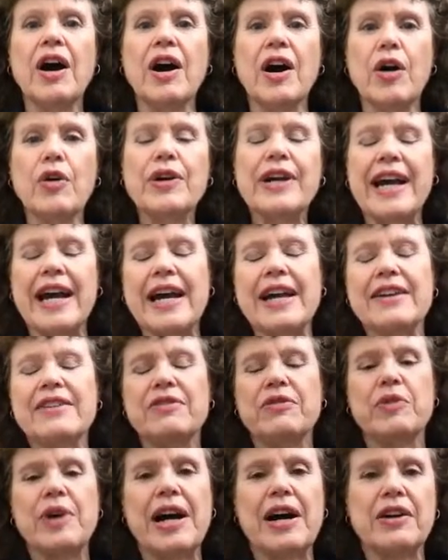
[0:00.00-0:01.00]
Okay.
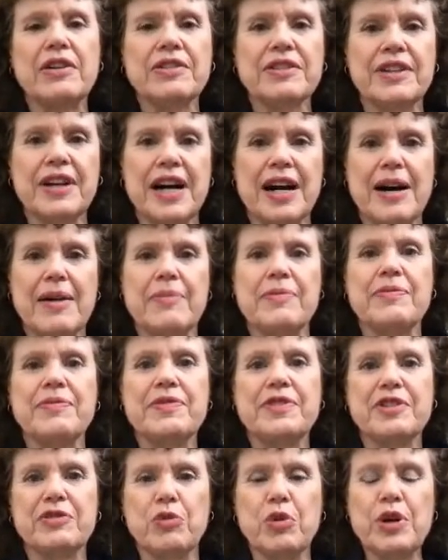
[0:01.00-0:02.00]
Well,
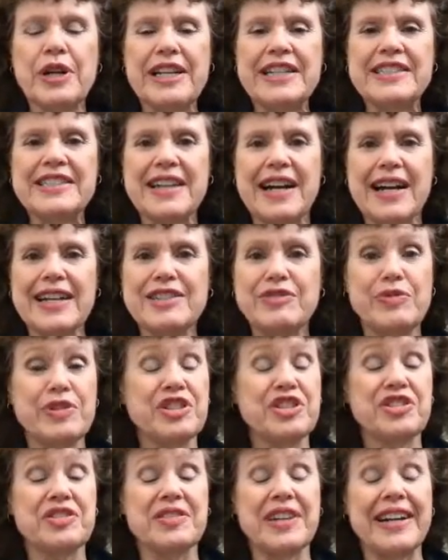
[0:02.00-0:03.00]
the warning signs,
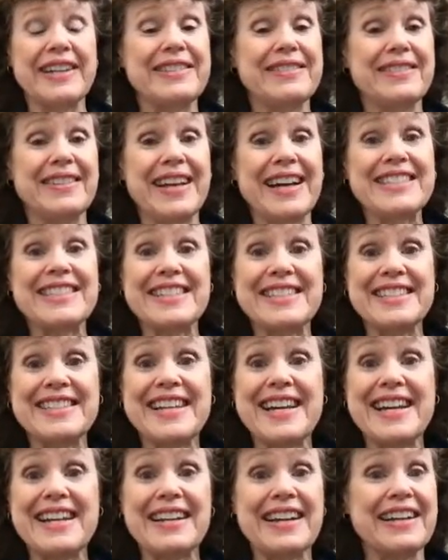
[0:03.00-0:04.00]
which as I
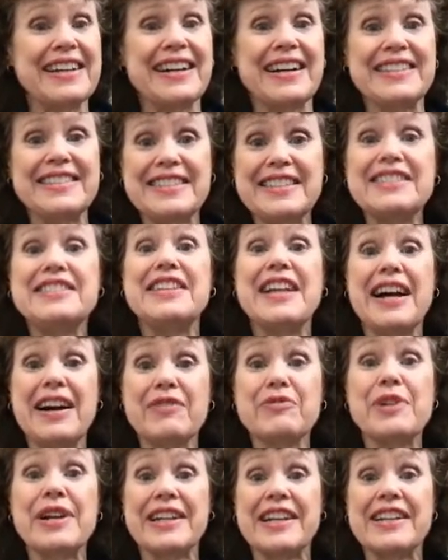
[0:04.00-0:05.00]
said, I did
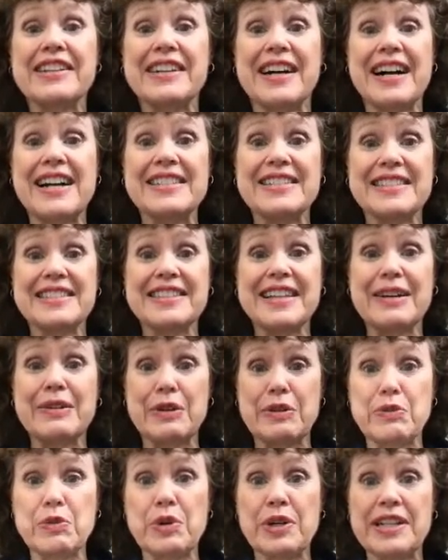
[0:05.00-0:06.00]
not recognize that they
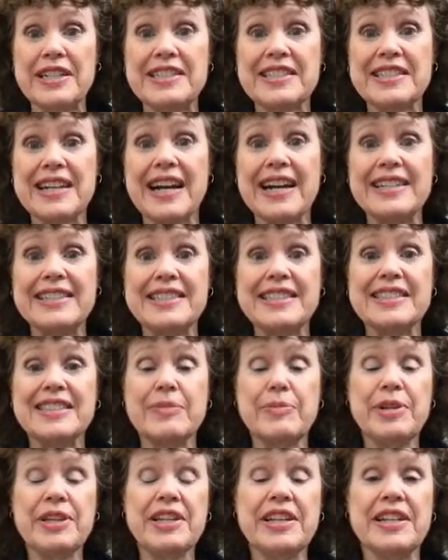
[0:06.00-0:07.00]
were warning signs in
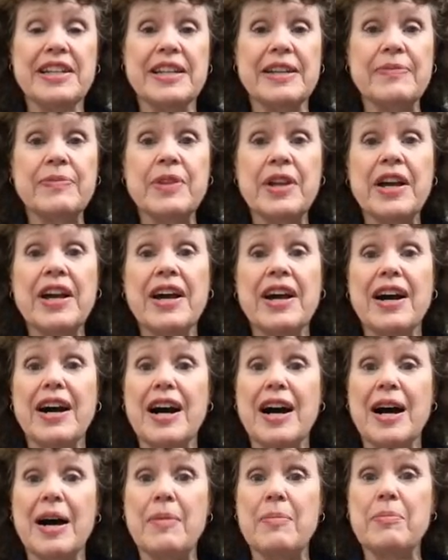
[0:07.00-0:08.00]
the beginning.
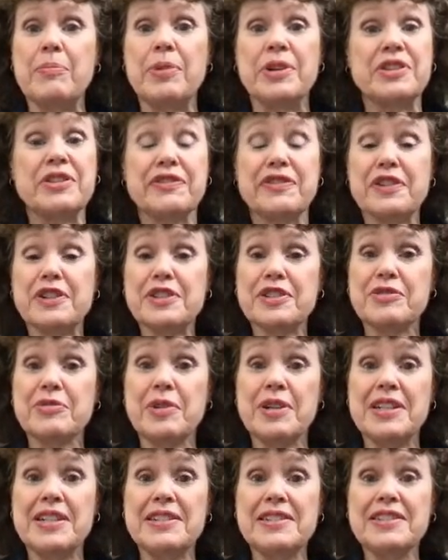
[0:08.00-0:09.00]
But the first
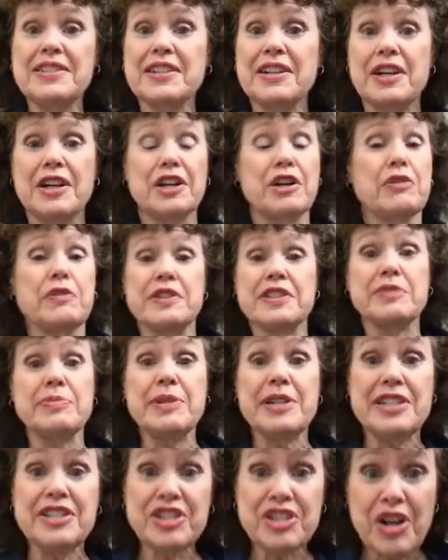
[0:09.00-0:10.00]
one is
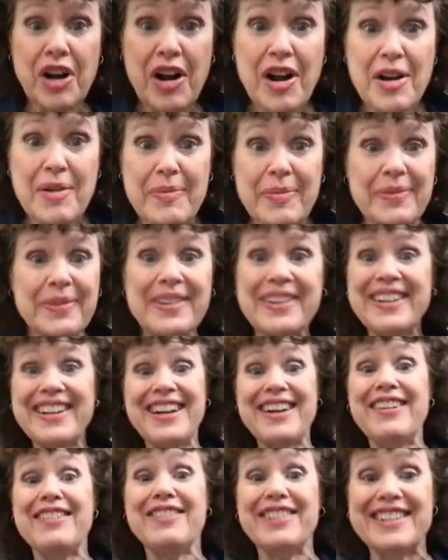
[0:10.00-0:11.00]
charisma and charm.
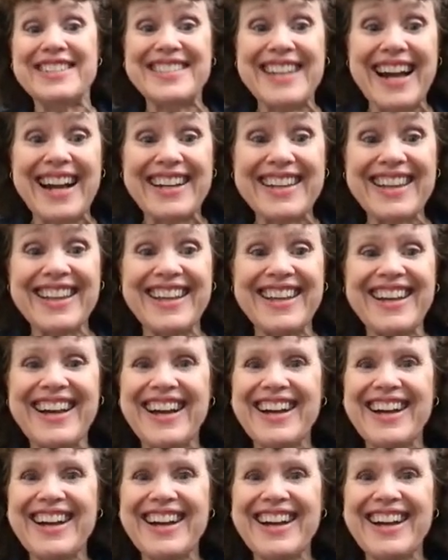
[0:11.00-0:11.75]
Exactly.